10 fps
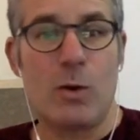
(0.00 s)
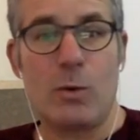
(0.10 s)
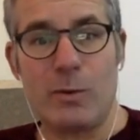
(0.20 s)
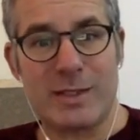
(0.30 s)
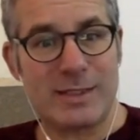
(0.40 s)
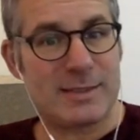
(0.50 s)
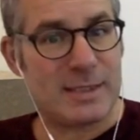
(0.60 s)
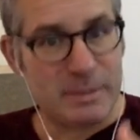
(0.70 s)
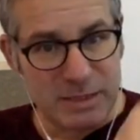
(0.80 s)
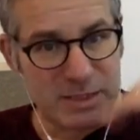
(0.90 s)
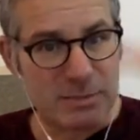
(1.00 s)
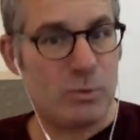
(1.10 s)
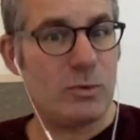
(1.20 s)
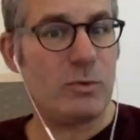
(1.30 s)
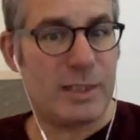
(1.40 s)
We want this thing to be
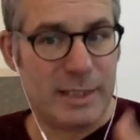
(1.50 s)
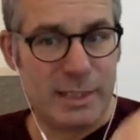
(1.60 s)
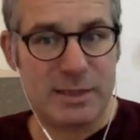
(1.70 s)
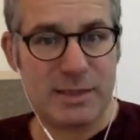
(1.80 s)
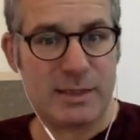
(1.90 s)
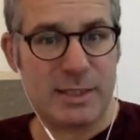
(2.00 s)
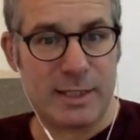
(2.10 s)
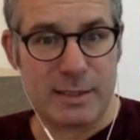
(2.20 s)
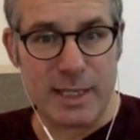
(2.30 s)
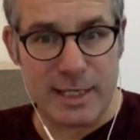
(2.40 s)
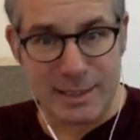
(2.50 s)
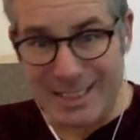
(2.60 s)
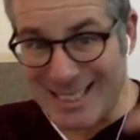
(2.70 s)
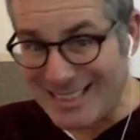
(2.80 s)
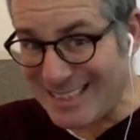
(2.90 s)
smooth and easy and
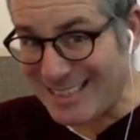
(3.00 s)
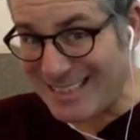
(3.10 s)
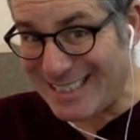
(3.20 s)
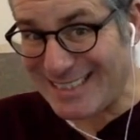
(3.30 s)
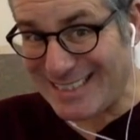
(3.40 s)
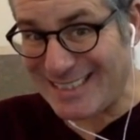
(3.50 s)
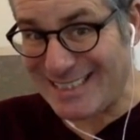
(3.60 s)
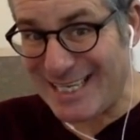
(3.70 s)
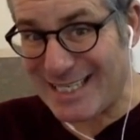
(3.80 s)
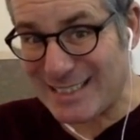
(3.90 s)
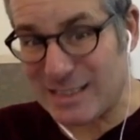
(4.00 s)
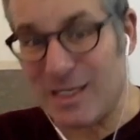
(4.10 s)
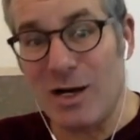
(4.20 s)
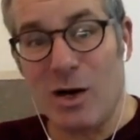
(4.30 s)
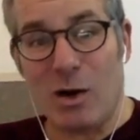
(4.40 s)
yes,
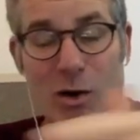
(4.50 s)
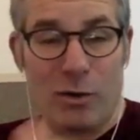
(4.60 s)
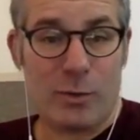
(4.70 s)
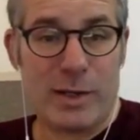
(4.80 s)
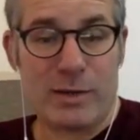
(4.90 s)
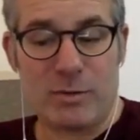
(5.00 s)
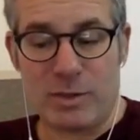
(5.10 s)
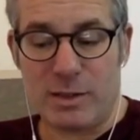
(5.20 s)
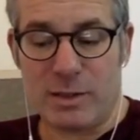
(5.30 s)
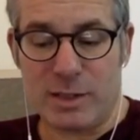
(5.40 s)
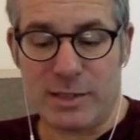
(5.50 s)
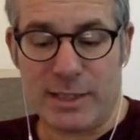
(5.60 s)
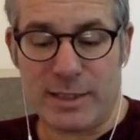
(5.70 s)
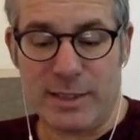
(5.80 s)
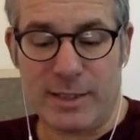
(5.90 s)
all the way through the
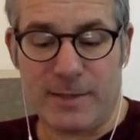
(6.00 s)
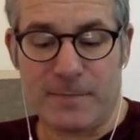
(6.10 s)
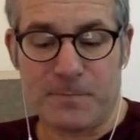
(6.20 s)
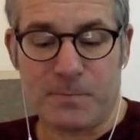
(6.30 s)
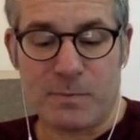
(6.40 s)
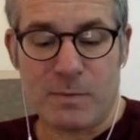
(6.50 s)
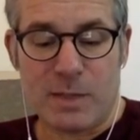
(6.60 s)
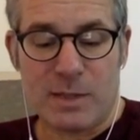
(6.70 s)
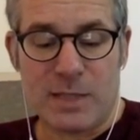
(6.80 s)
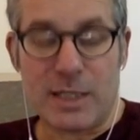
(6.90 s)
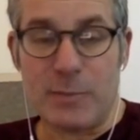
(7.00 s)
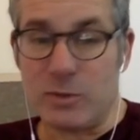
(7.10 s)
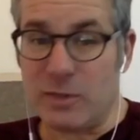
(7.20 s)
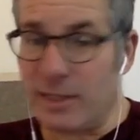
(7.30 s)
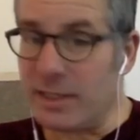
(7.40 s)
technique.
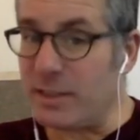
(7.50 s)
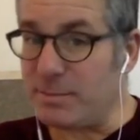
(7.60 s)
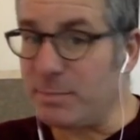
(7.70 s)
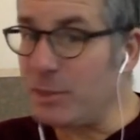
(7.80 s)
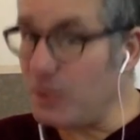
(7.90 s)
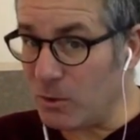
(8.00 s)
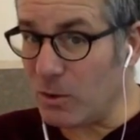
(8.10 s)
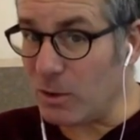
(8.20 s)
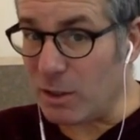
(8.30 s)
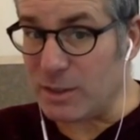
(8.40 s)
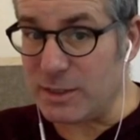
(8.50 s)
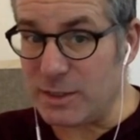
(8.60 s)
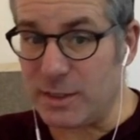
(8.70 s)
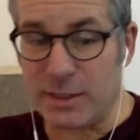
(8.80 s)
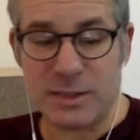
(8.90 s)
Takemusu aiki is pure
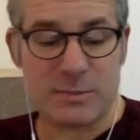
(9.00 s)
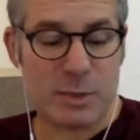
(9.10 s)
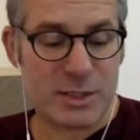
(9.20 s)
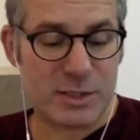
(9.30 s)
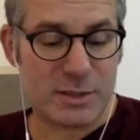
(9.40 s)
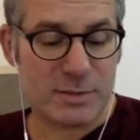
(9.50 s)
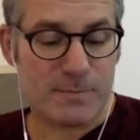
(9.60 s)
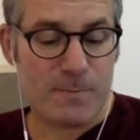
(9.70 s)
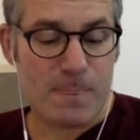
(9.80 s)
artistic expression.